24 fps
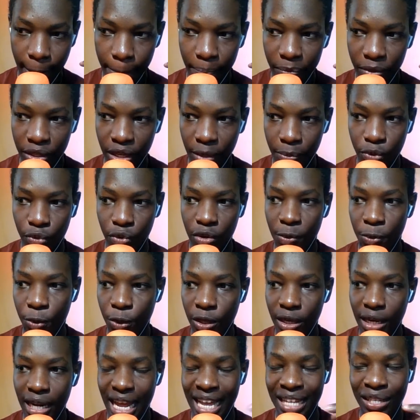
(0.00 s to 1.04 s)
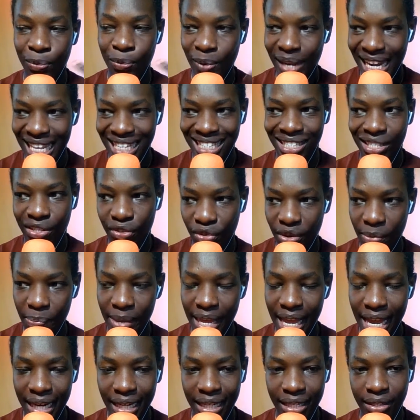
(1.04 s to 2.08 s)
subscription as well as StreamYard.